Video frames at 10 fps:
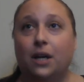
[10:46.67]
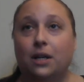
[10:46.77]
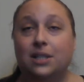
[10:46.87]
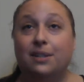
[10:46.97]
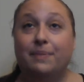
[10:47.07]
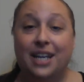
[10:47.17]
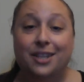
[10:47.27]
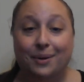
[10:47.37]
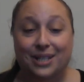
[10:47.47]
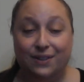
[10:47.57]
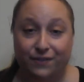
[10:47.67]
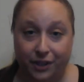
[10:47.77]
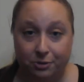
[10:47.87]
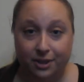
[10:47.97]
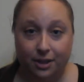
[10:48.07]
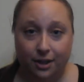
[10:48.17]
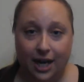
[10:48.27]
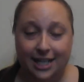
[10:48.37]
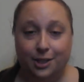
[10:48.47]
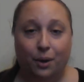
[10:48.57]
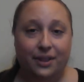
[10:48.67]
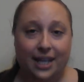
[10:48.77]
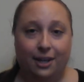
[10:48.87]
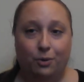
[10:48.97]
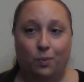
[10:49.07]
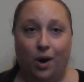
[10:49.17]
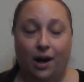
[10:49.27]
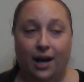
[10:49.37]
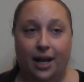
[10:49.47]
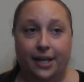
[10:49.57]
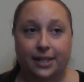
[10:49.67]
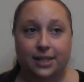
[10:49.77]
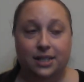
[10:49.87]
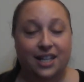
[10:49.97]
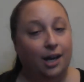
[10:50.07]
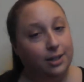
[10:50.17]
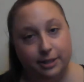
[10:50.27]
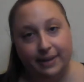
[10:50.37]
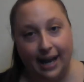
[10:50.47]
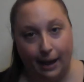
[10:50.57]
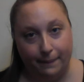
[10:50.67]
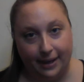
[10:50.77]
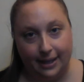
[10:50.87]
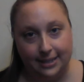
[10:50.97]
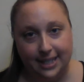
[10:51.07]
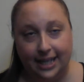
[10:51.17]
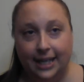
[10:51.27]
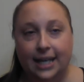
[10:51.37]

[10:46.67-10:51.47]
To me, though, as a viewer, I don't think it was the ultimate happy ending.